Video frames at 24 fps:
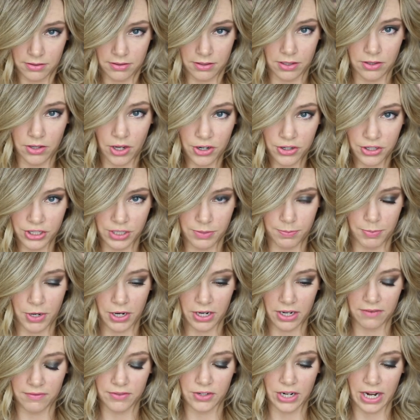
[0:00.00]
The largest
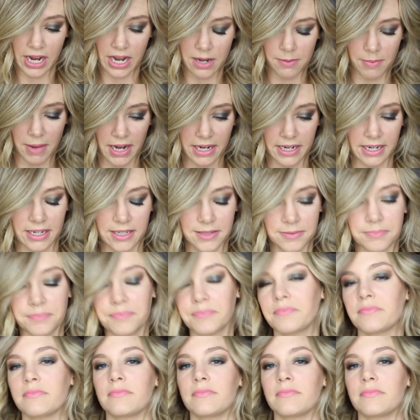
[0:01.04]
part of your head back here.